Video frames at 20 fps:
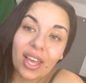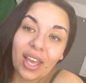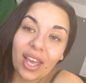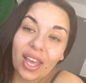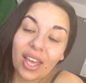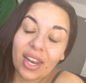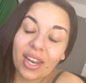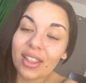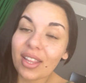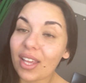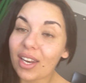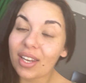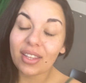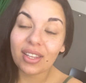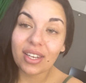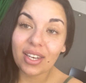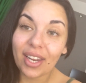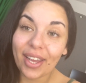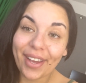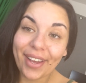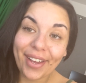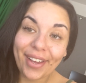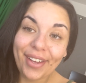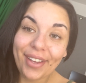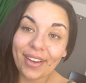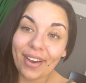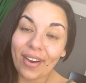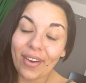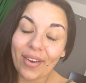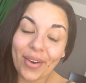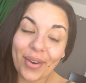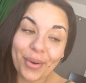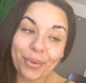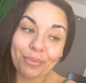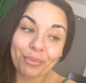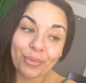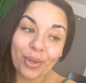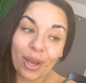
And at the end of the day, I'm